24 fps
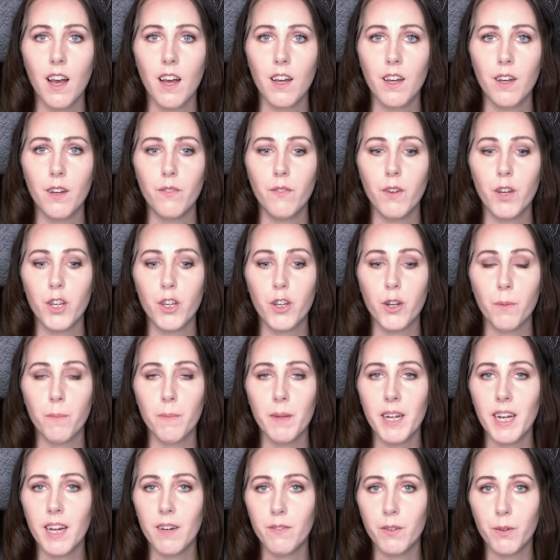of your
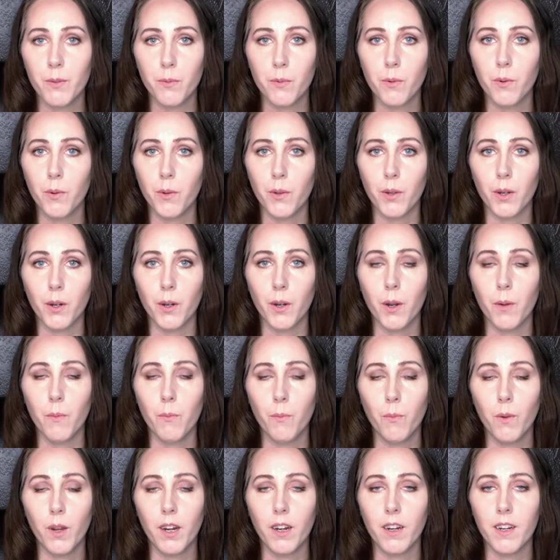midheaven ruler
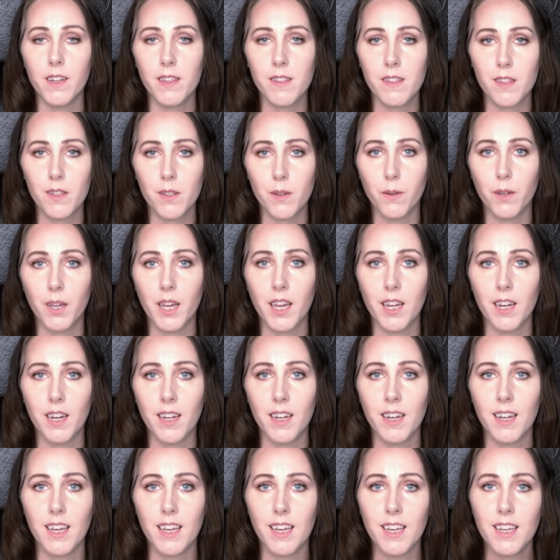and where it's
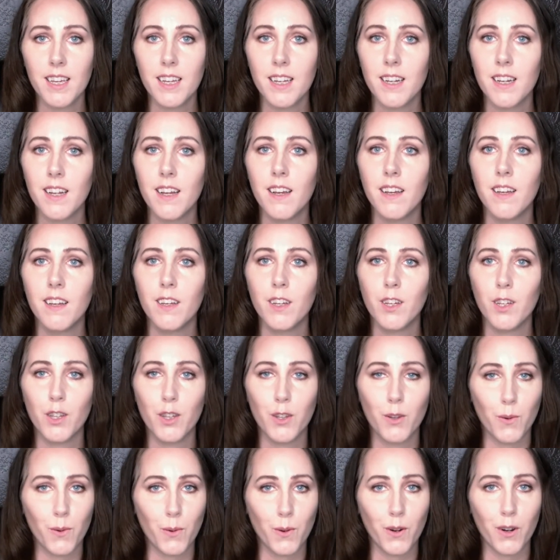located in
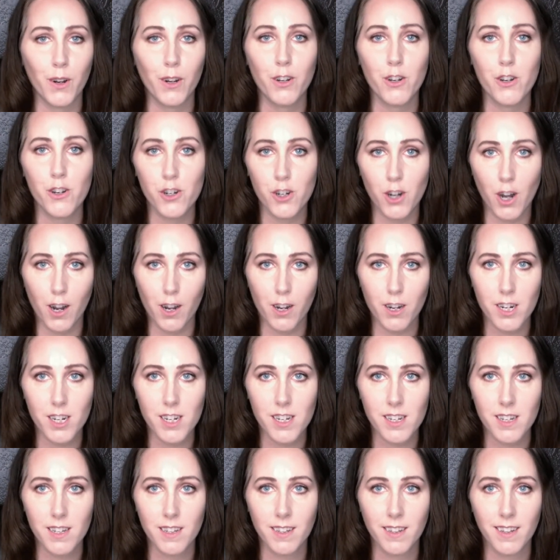your
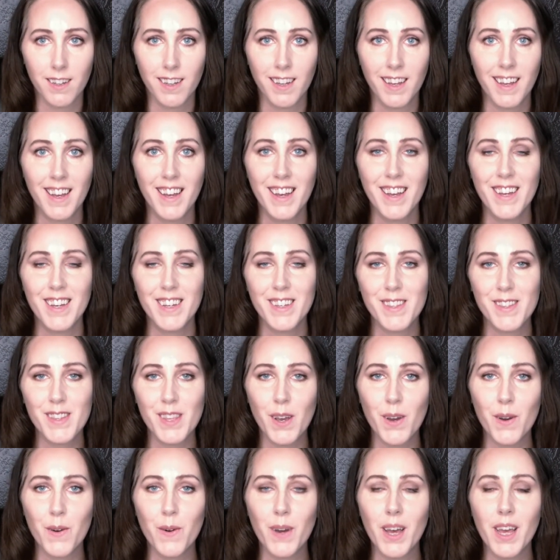chart.
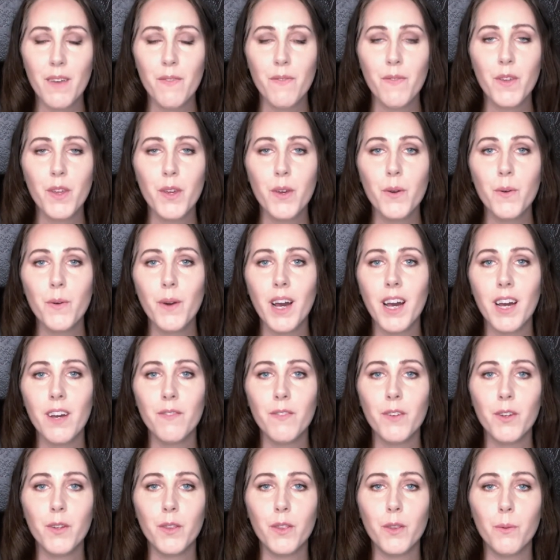So if you
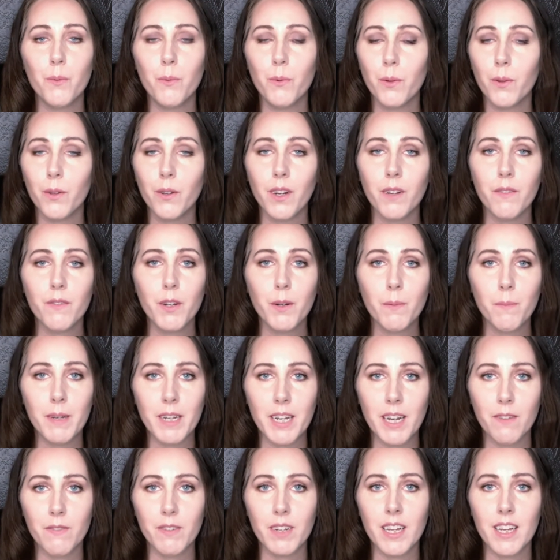have the ruler of your
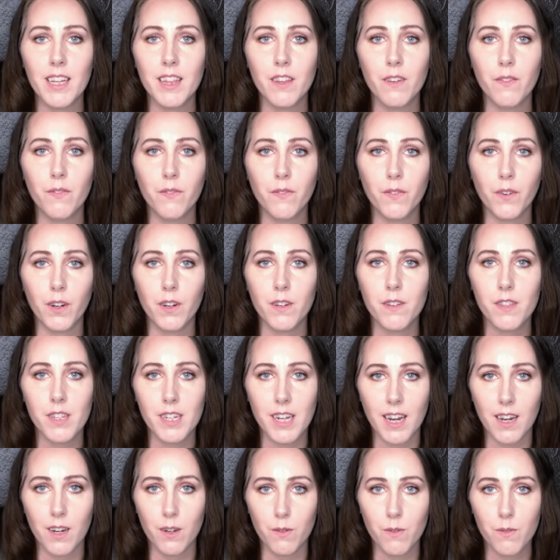midheaven in the
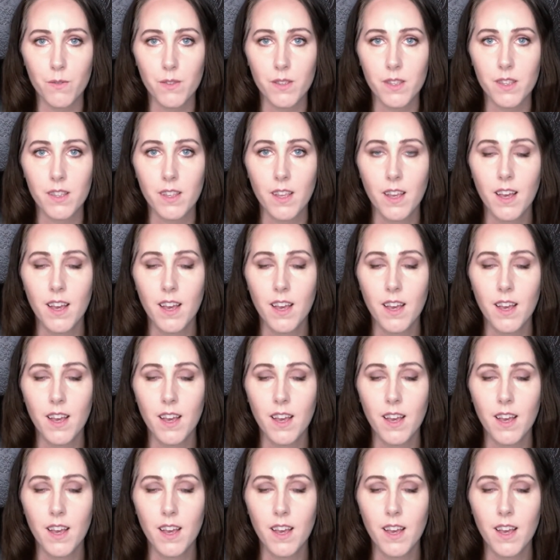first house,